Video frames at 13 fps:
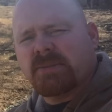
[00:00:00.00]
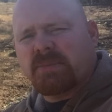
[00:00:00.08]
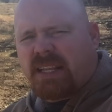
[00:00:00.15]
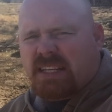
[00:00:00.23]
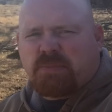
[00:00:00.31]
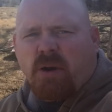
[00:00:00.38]

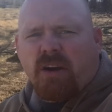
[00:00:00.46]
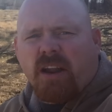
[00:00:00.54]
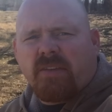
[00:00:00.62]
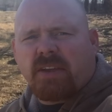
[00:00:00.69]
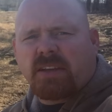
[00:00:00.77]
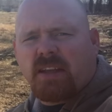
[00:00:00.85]
But that's part
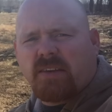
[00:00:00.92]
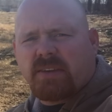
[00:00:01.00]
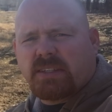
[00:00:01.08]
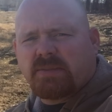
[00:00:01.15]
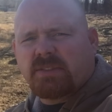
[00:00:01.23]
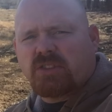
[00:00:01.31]
of it, love
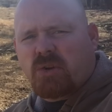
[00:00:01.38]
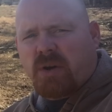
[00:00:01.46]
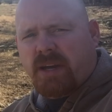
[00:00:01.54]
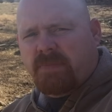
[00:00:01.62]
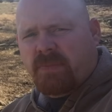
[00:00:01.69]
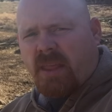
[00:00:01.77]
it, enjoy
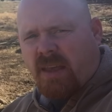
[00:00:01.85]
it.